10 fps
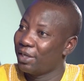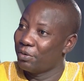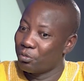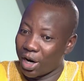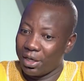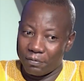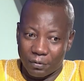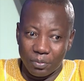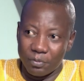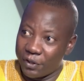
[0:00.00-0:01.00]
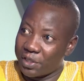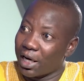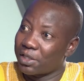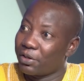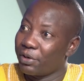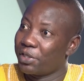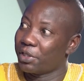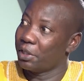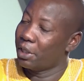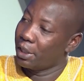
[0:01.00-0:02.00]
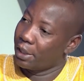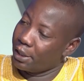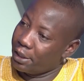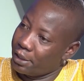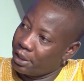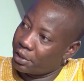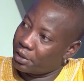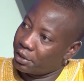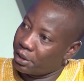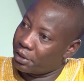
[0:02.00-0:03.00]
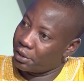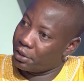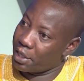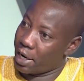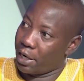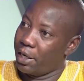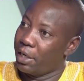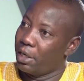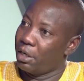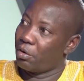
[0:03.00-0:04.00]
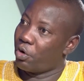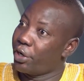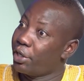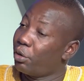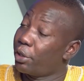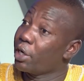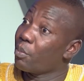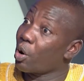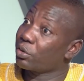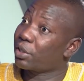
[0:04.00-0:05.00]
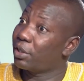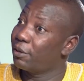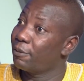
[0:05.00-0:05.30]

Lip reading: One, from physical security, in this here, or, in a mosque